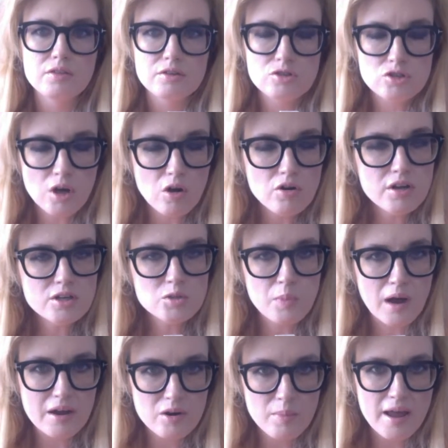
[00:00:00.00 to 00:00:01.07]
the Sony
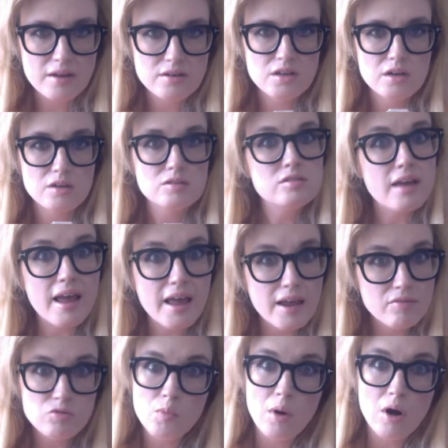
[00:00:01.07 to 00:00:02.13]
Spider-Man deal
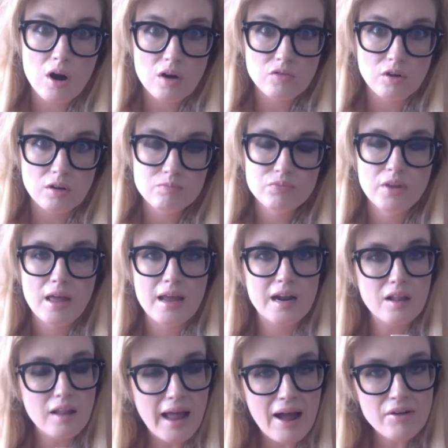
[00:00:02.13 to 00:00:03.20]
saved Marvel and
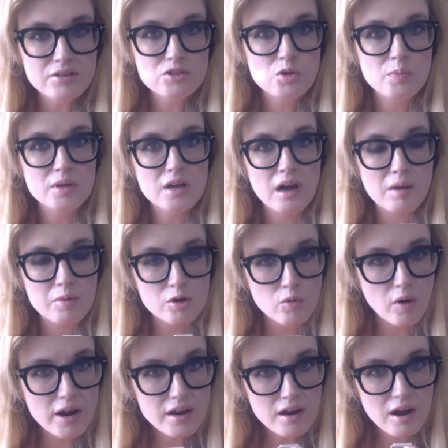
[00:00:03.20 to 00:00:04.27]
allowed it to become a
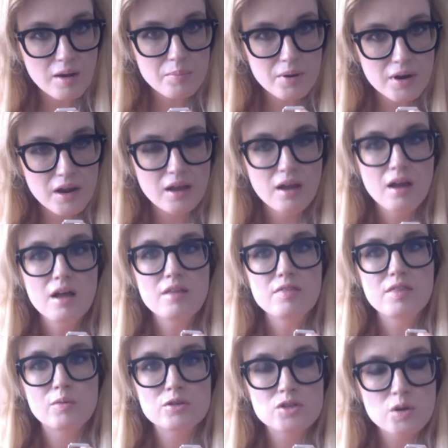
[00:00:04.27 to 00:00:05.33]
great company
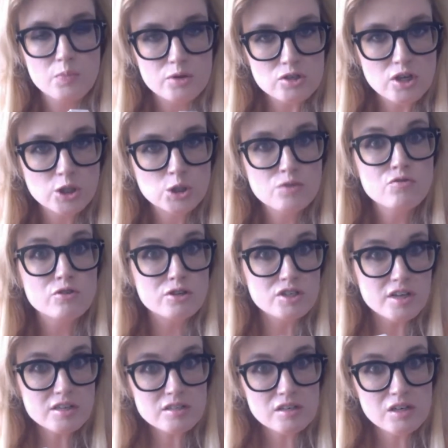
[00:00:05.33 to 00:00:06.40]
that was in a position for
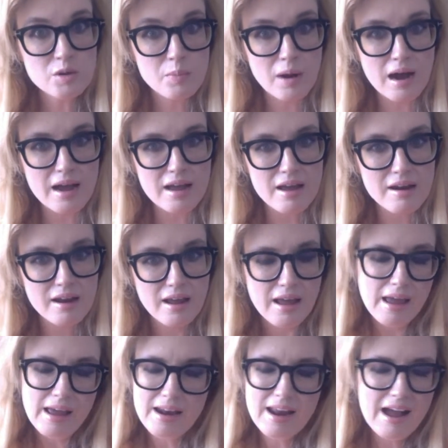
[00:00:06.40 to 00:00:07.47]
Disney to buy it.
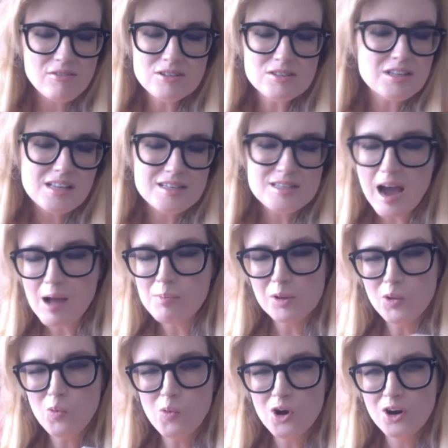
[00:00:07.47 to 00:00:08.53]
And now it's at the top
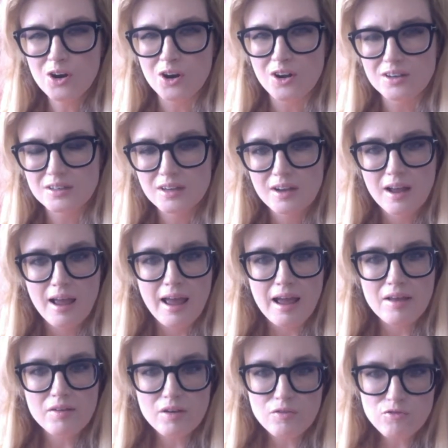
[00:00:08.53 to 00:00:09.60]
of the world.
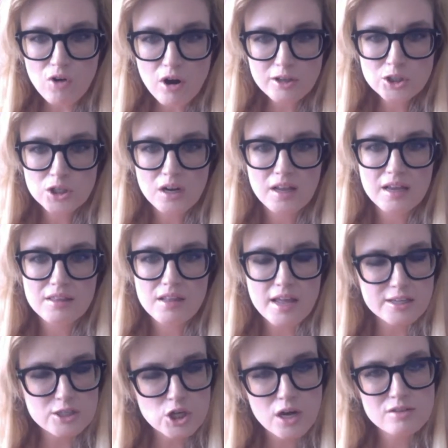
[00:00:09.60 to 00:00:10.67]
And unfortunately,
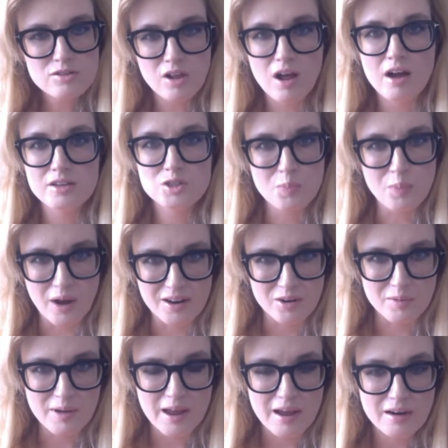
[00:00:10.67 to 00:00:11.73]
they just lost
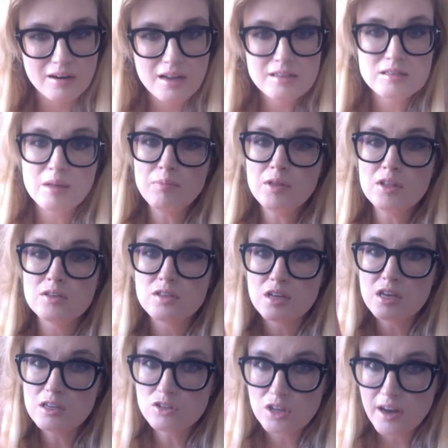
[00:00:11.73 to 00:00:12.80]
Spider Man. It's something that's
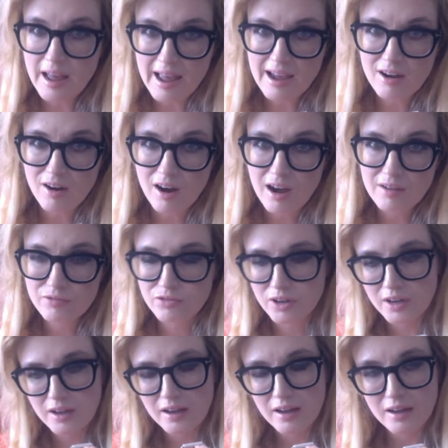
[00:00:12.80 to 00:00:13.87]
easy to hack off.
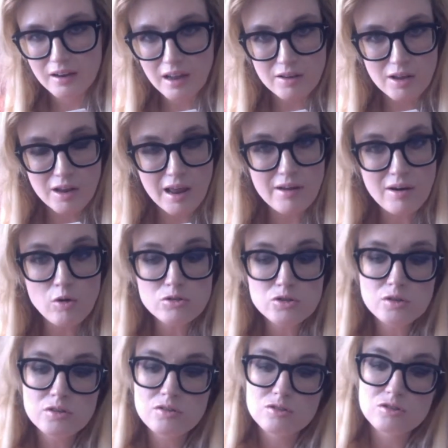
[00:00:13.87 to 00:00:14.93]
And
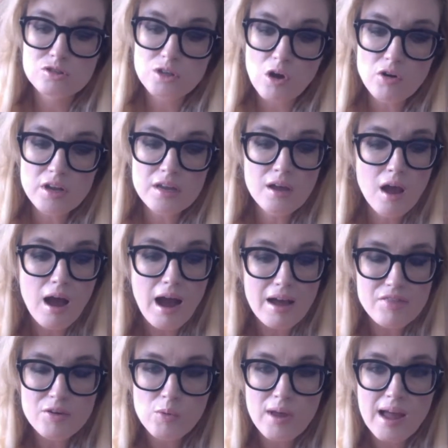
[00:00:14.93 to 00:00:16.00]
also, Sony,
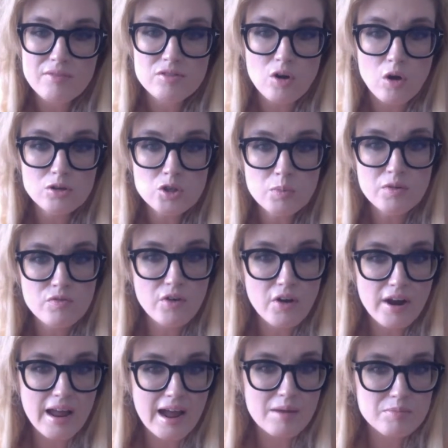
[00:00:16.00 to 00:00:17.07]
I think we have to also be
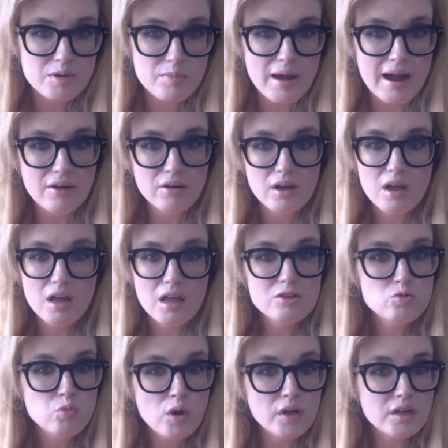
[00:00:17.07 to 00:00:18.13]
very happy about,
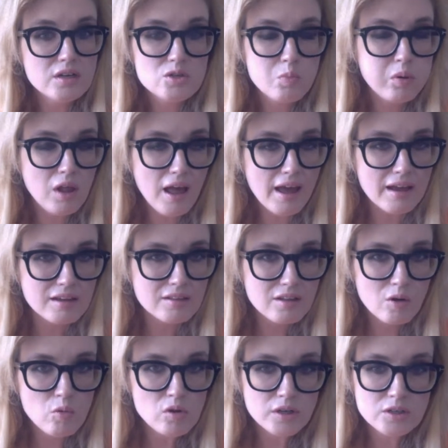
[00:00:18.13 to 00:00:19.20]
is willing to play.
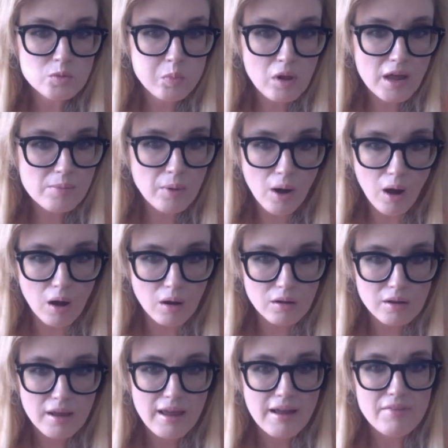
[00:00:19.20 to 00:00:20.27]
They're willing to play
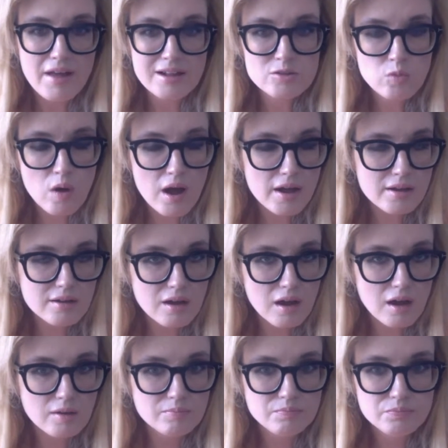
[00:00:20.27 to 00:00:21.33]
ball. And that's why
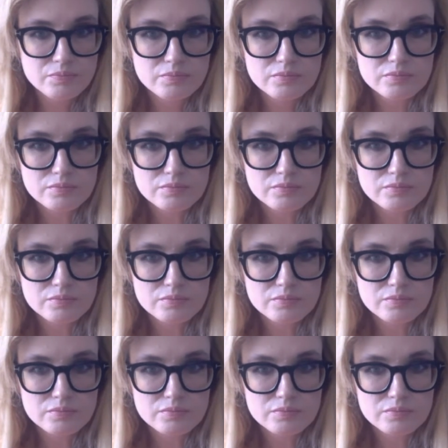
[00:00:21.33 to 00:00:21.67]
um,